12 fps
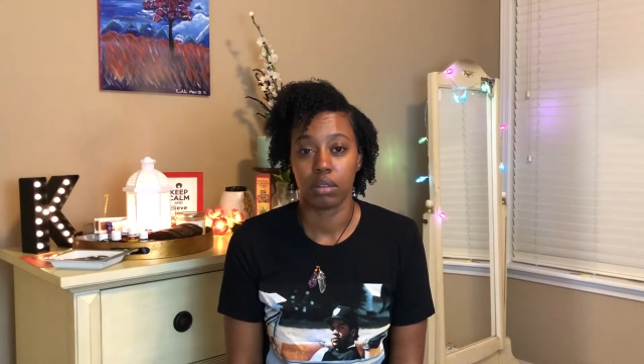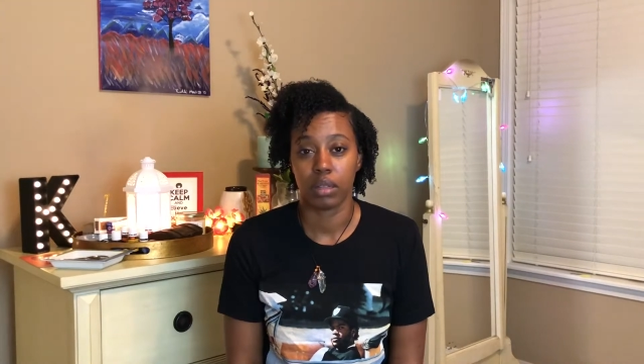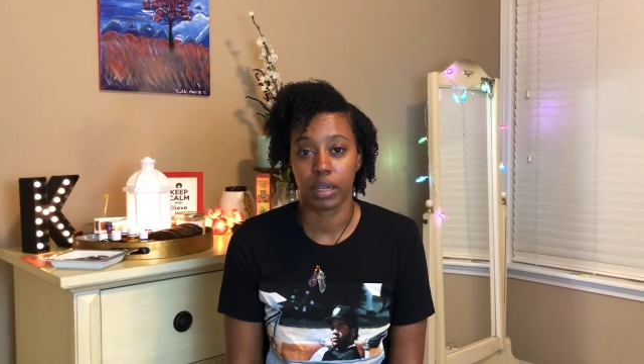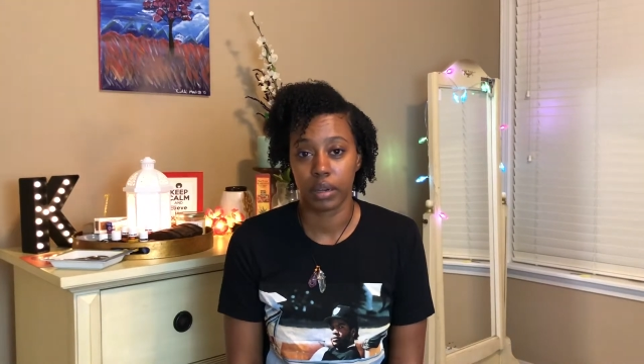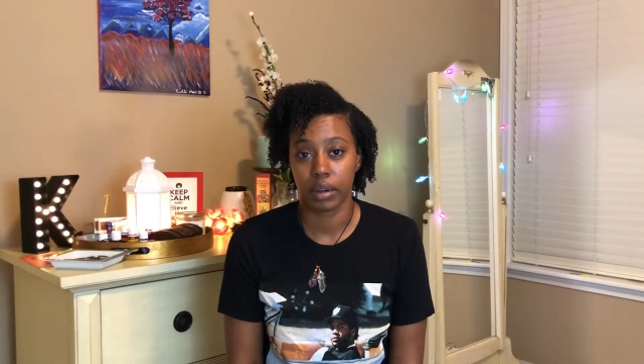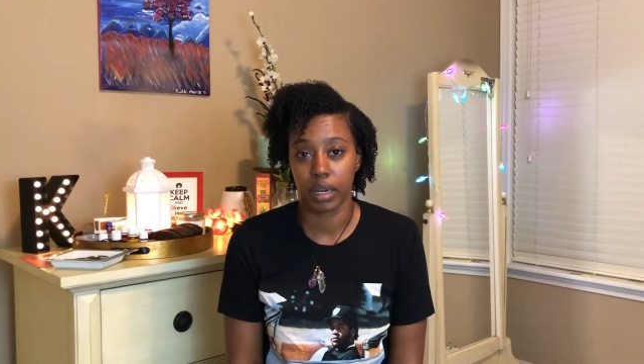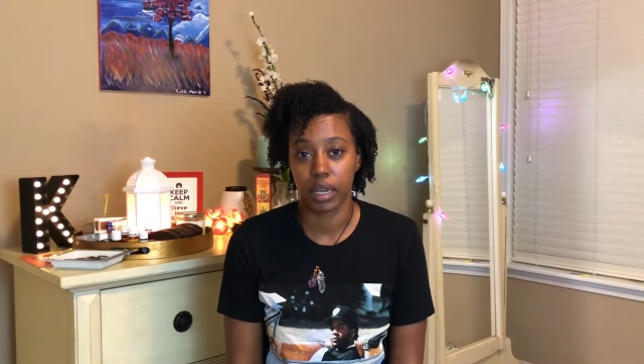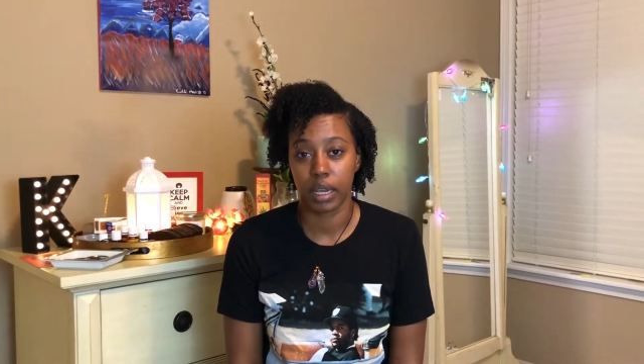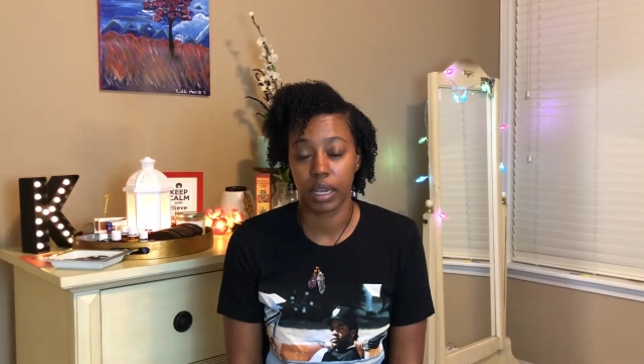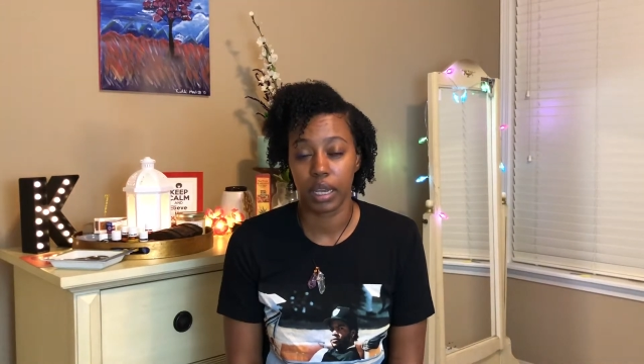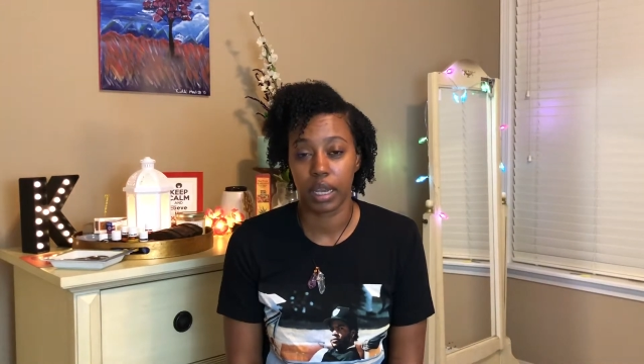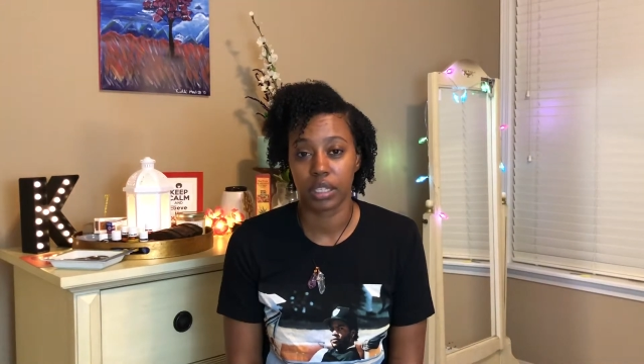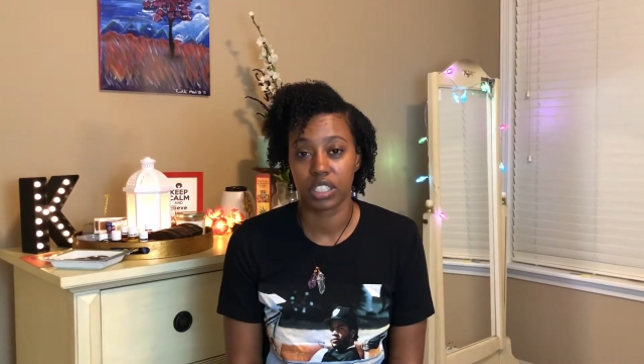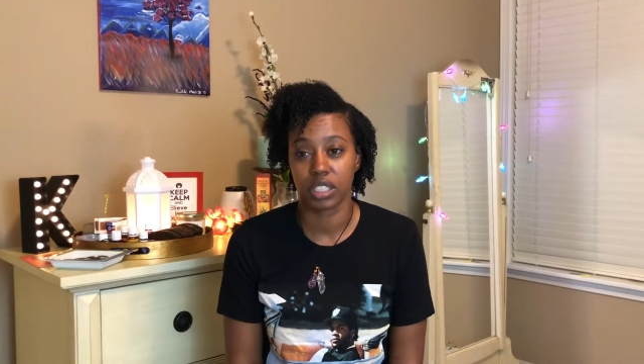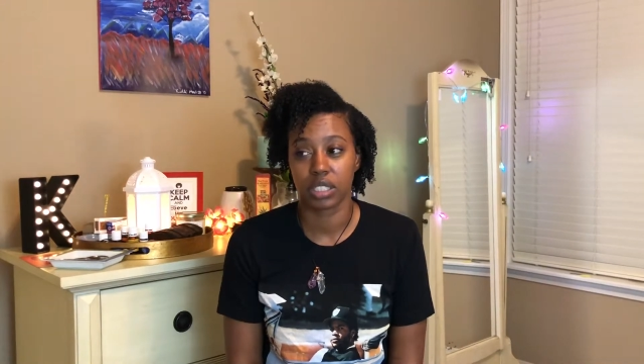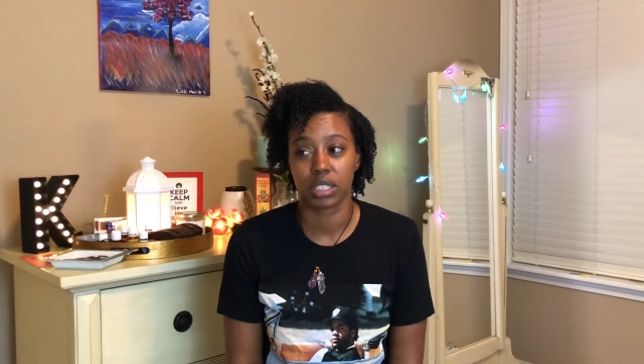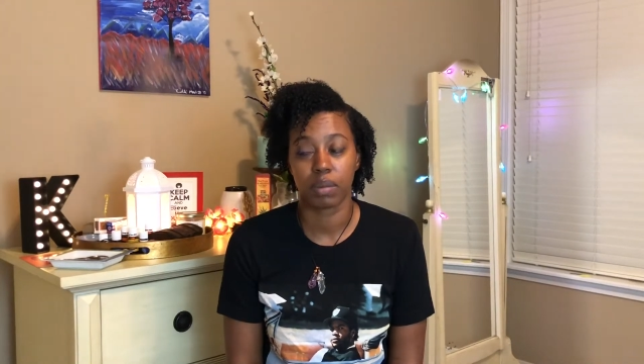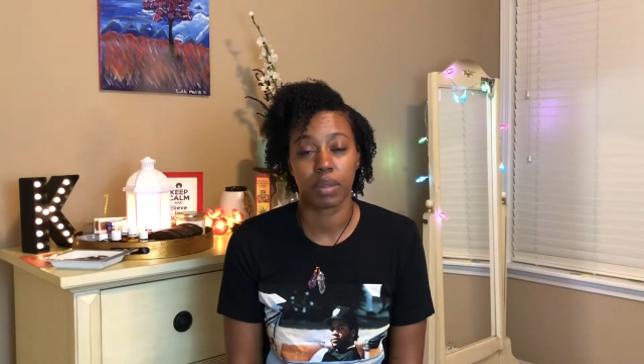leery and
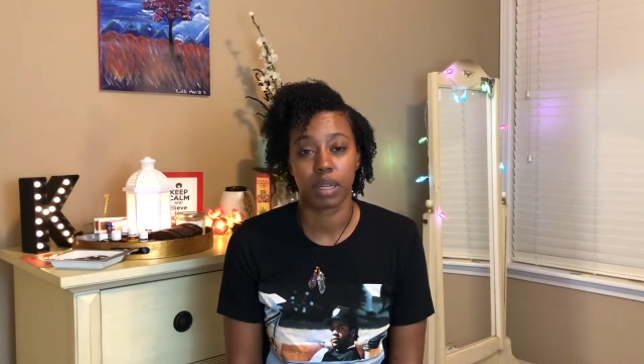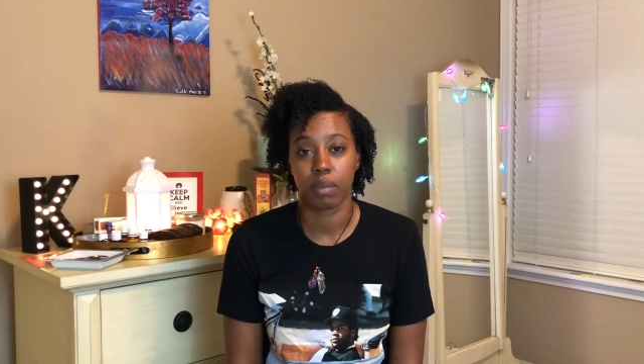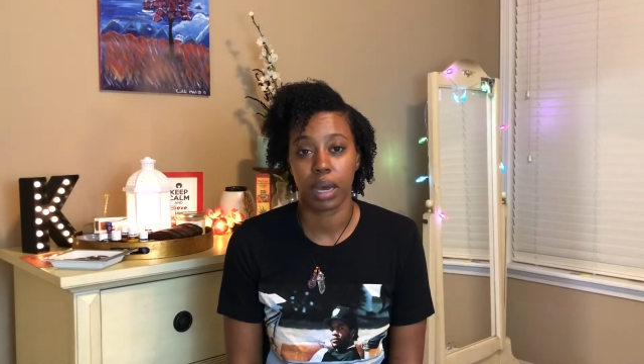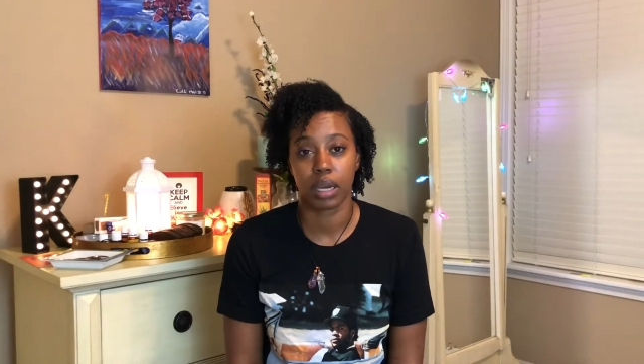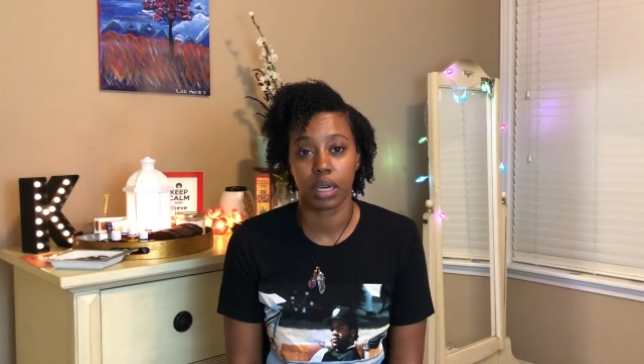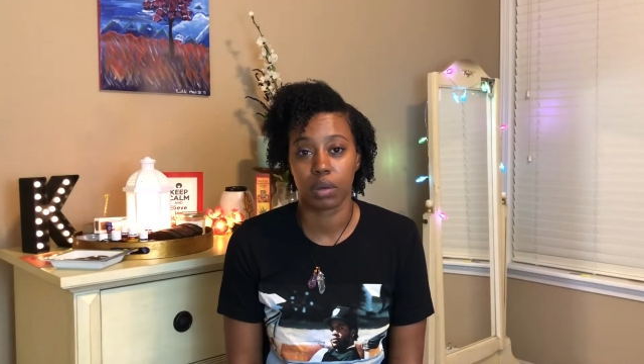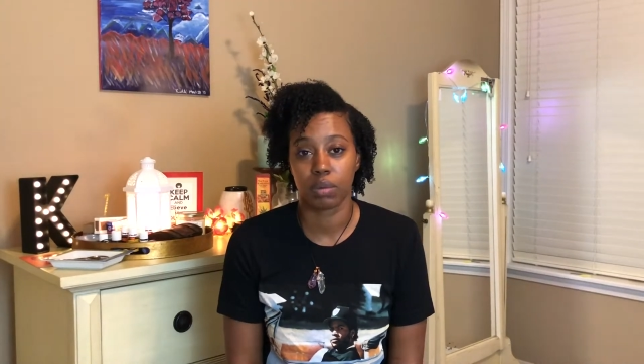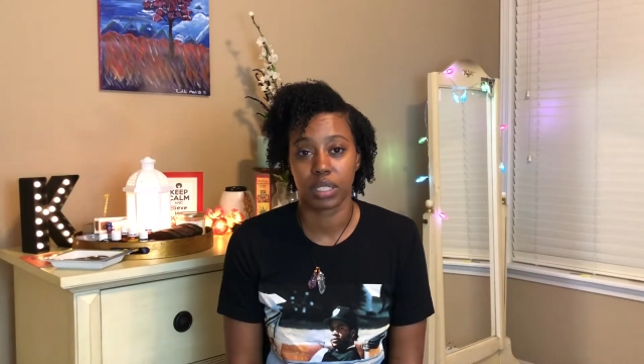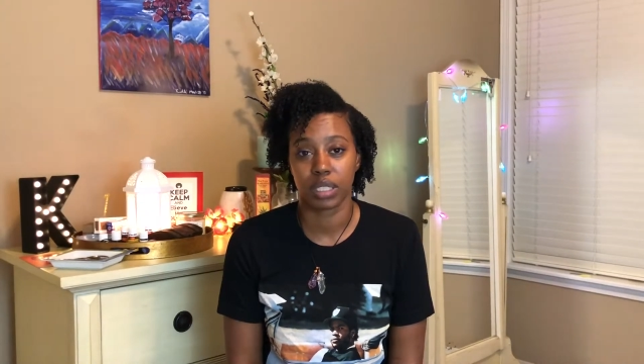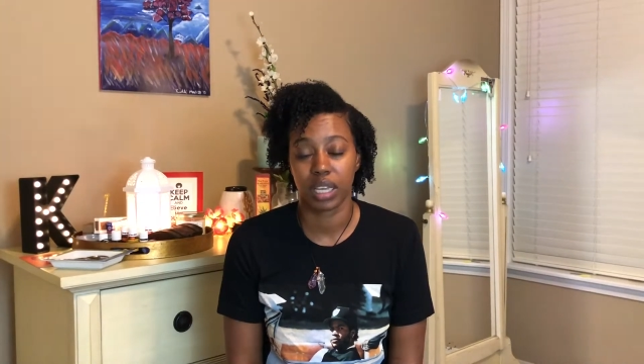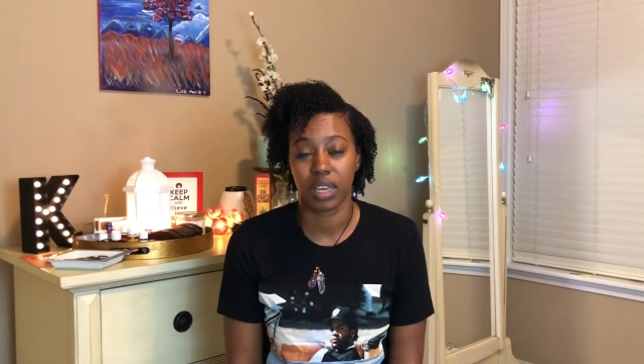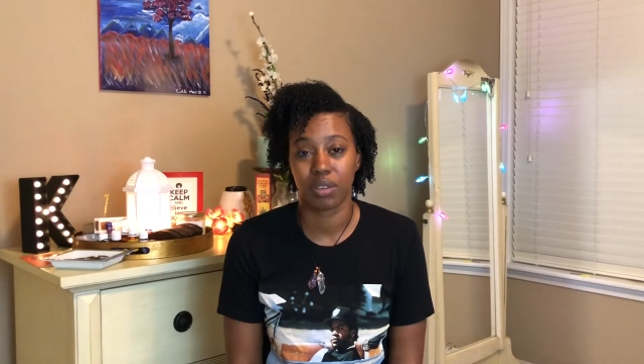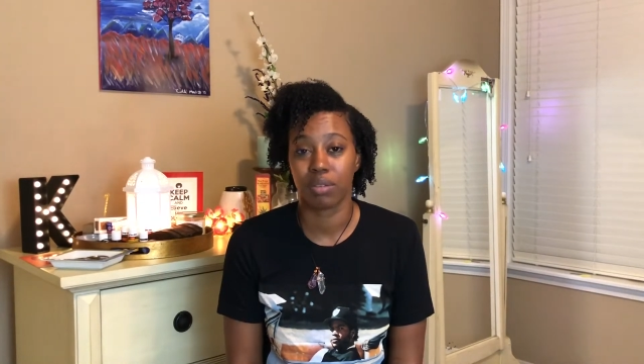just something in my gut was saying,